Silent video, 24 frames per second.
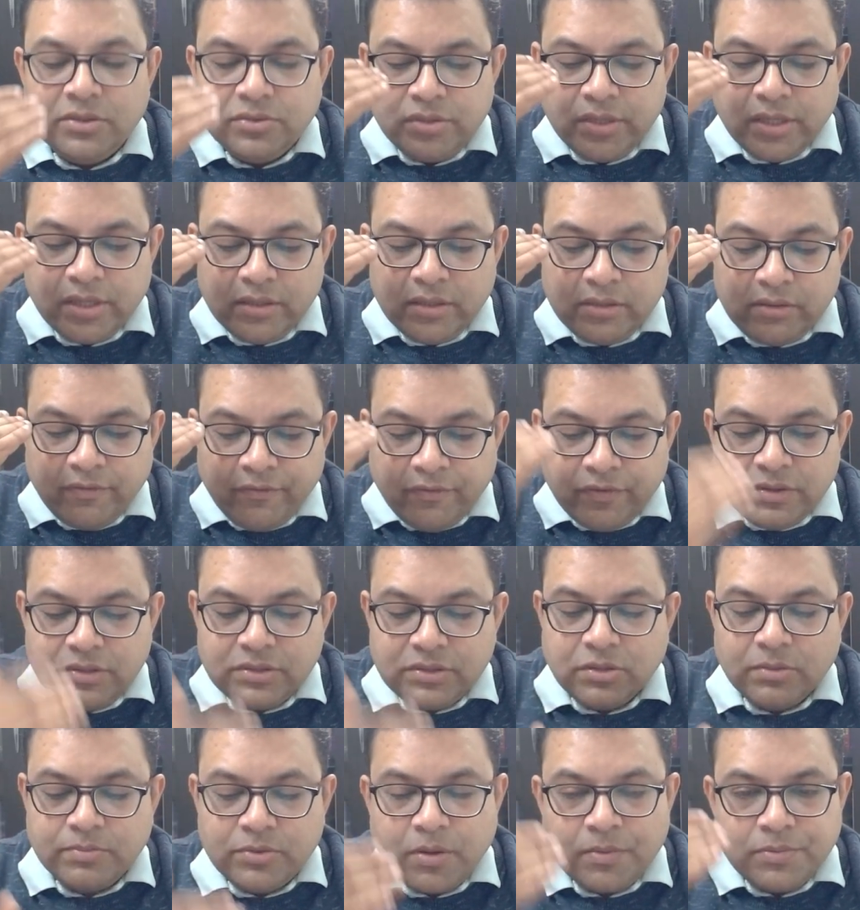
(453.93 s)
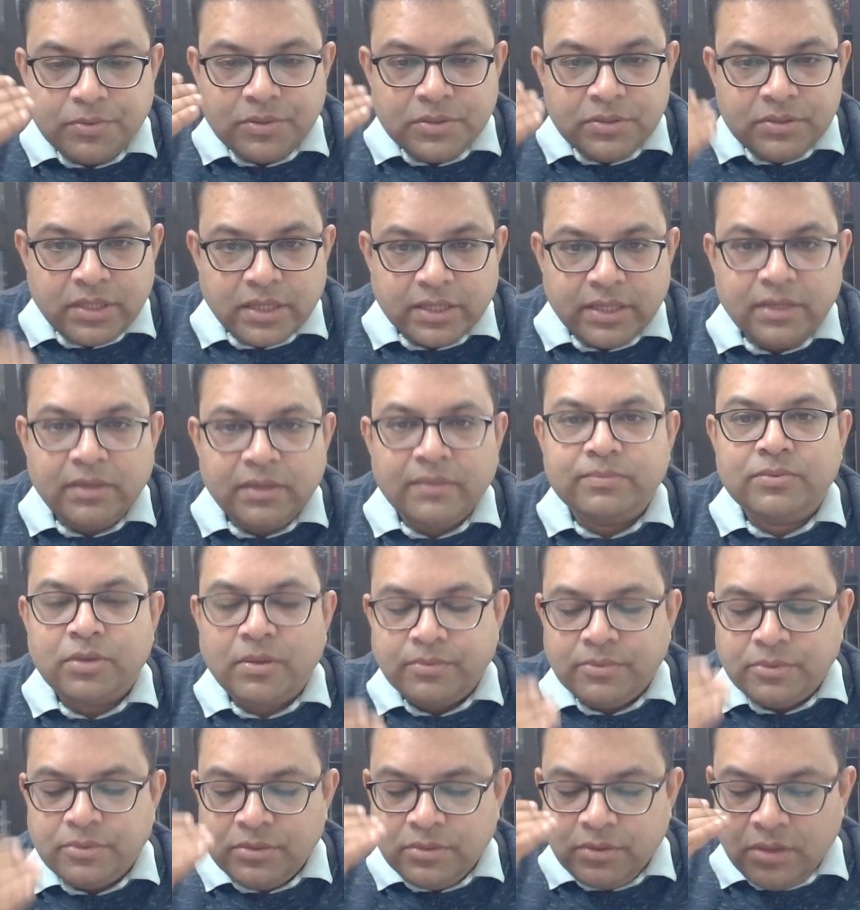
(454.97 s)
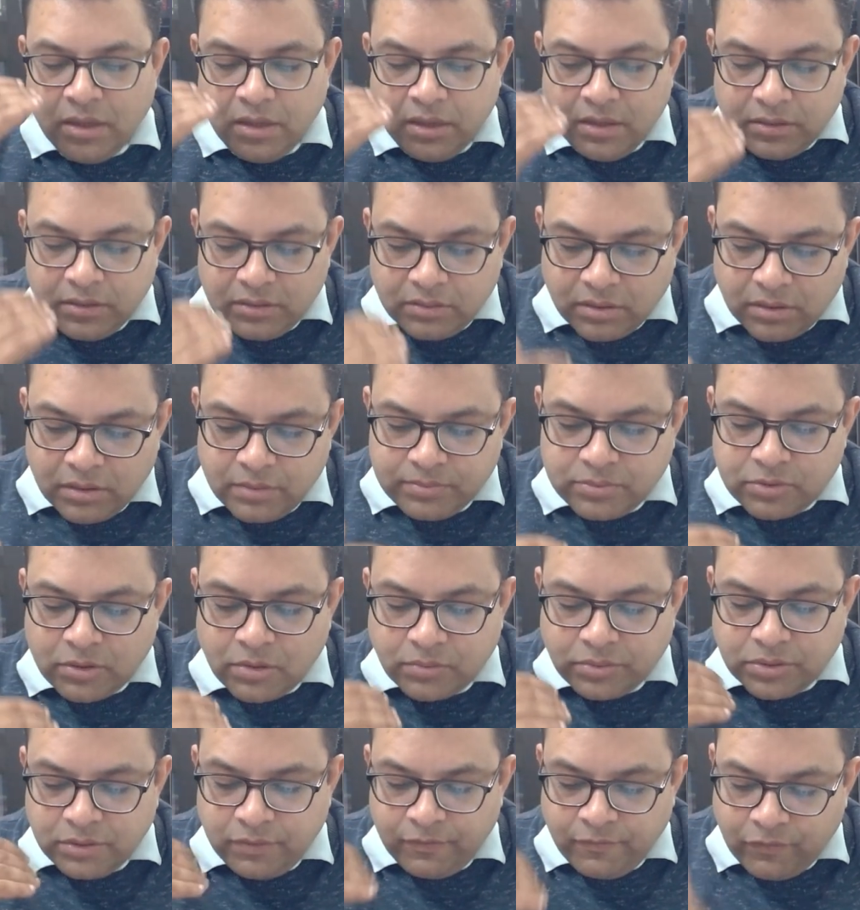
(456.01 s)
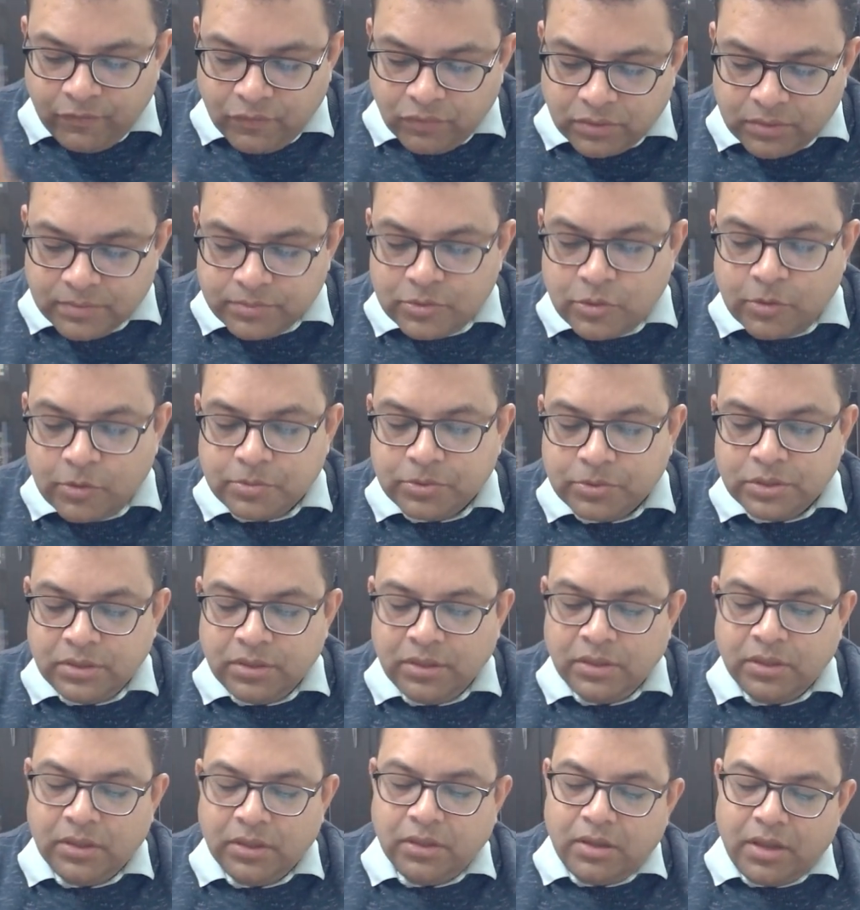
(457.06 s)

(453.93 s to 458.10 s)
So they get the first absorption, second absorption, third absorption, fourth absorption.